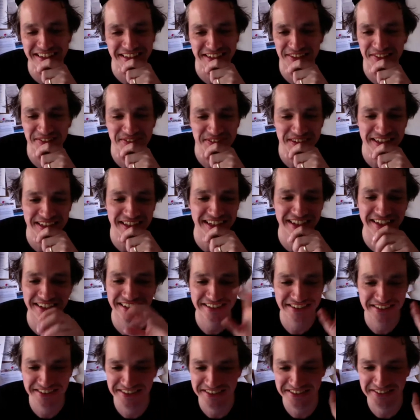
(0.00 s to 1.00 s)
complicated.
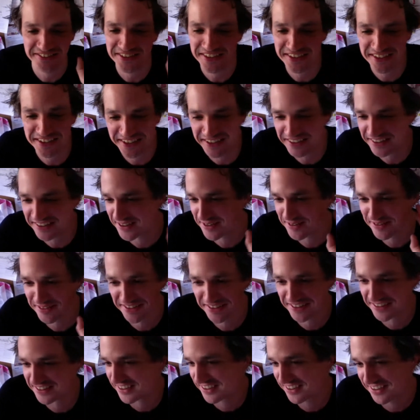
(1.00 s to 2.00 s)
It's just something like the
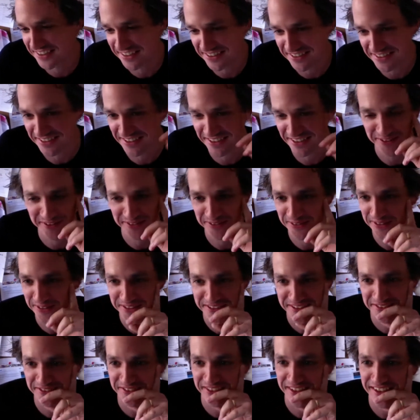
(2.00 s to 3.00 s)
Journalist Club or
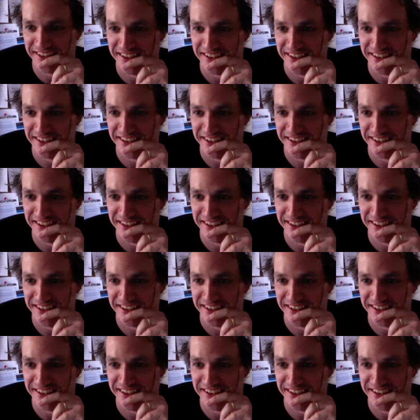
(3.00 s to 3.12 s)
something.